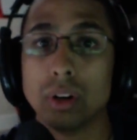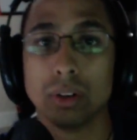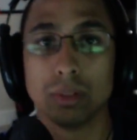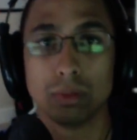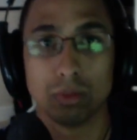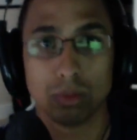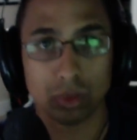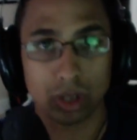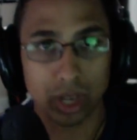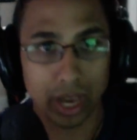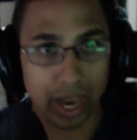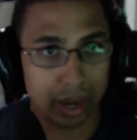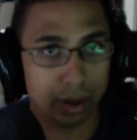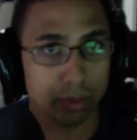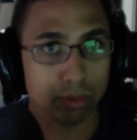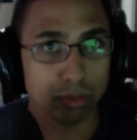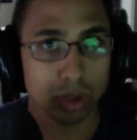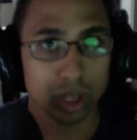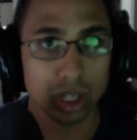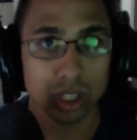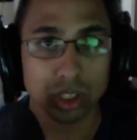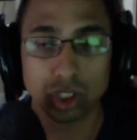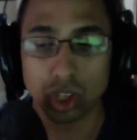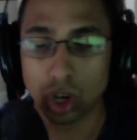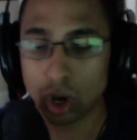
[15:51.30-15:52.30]
Okay,
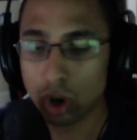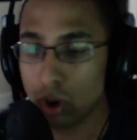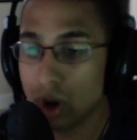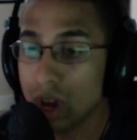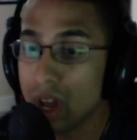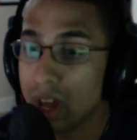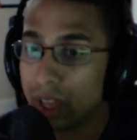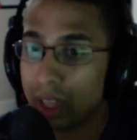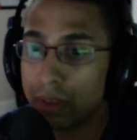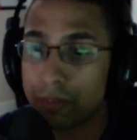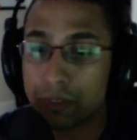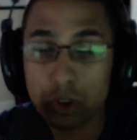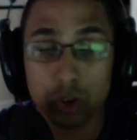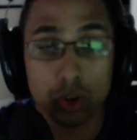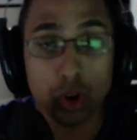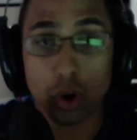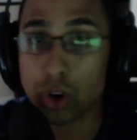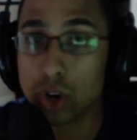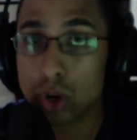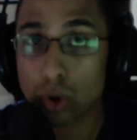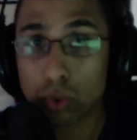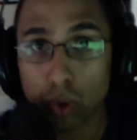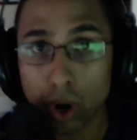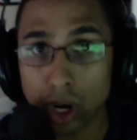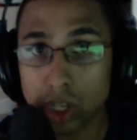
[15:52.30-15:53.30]
so if you know
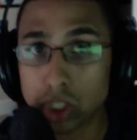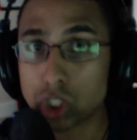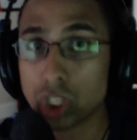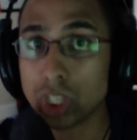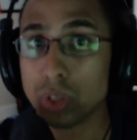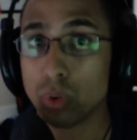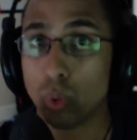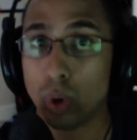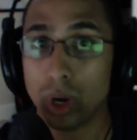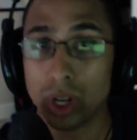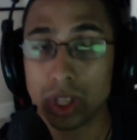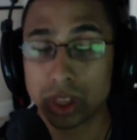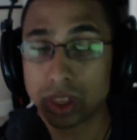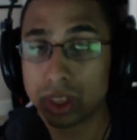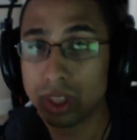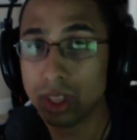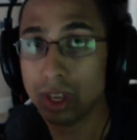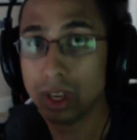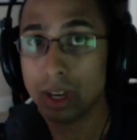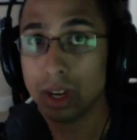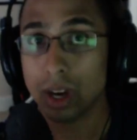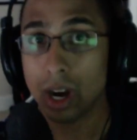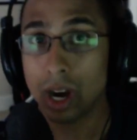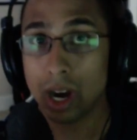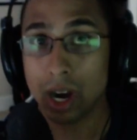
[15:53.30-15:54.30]
you're rushing with
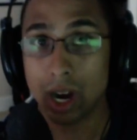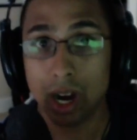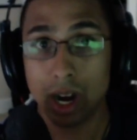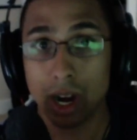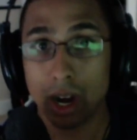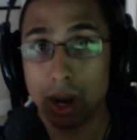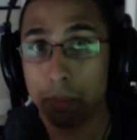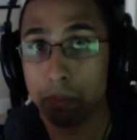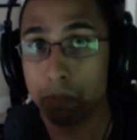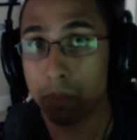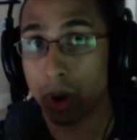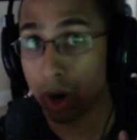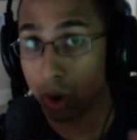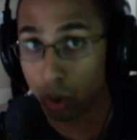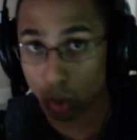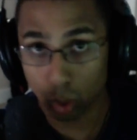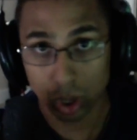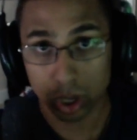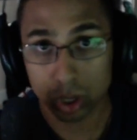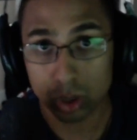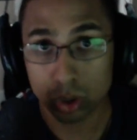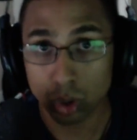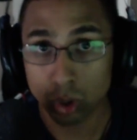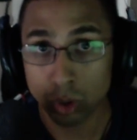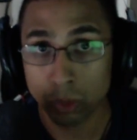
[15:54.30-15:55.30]
an
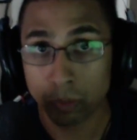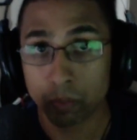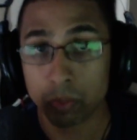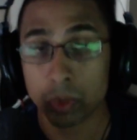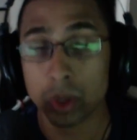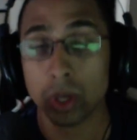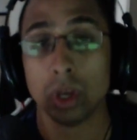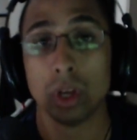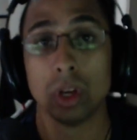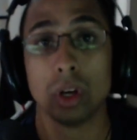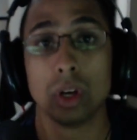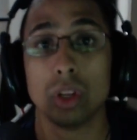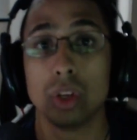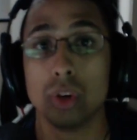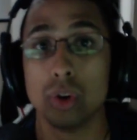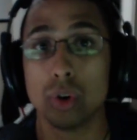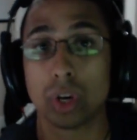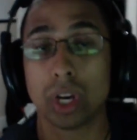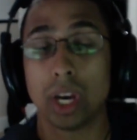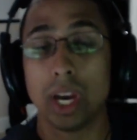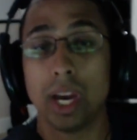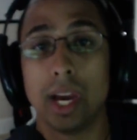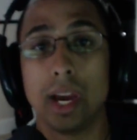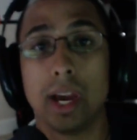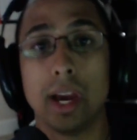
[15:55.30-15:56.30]
Oracle, you
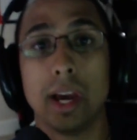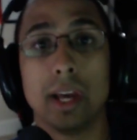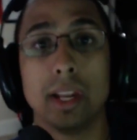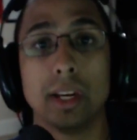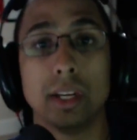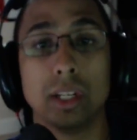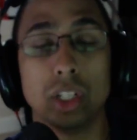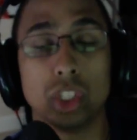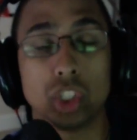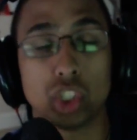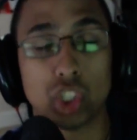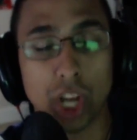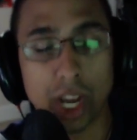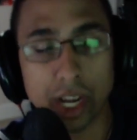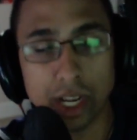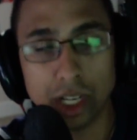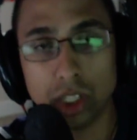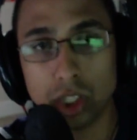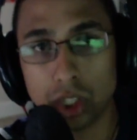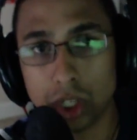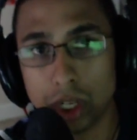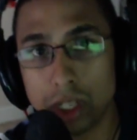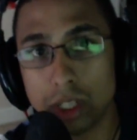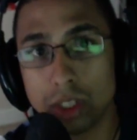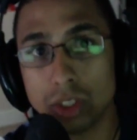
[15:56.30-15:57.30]
can change
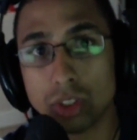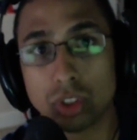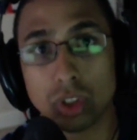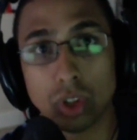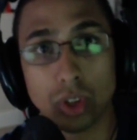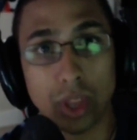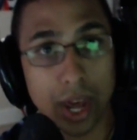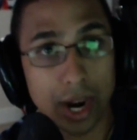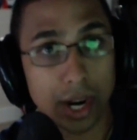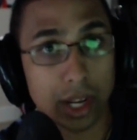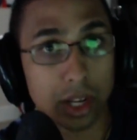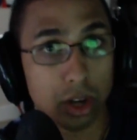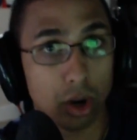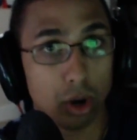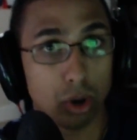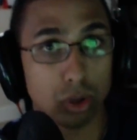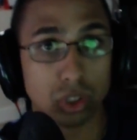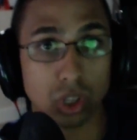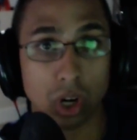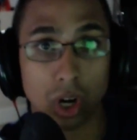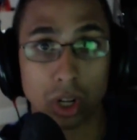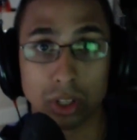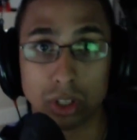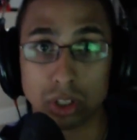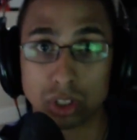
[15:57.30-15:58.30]
it so that it goes
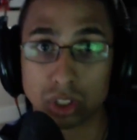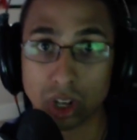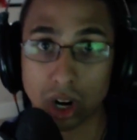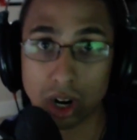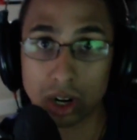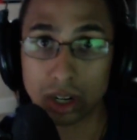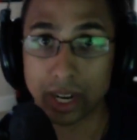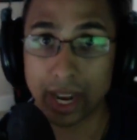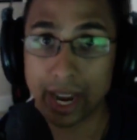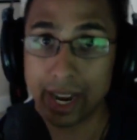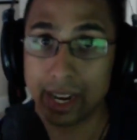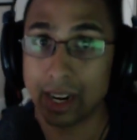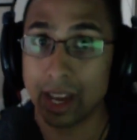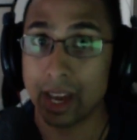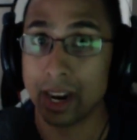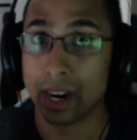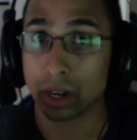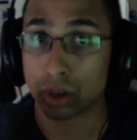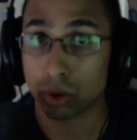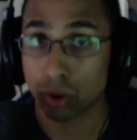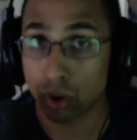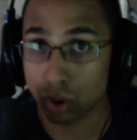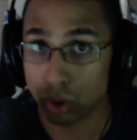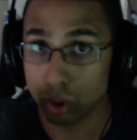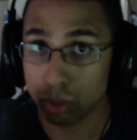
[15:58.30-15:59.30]
on the Stargate and it
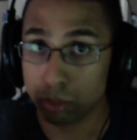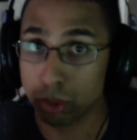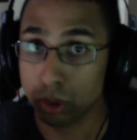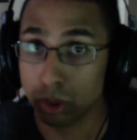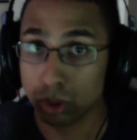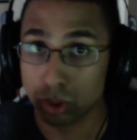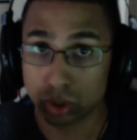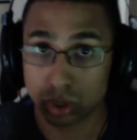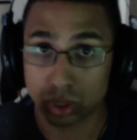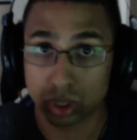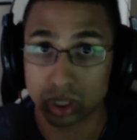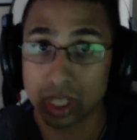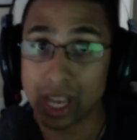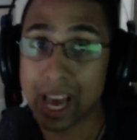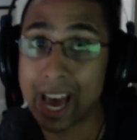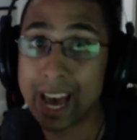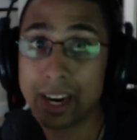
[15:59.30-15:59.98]
Chrono Boosts that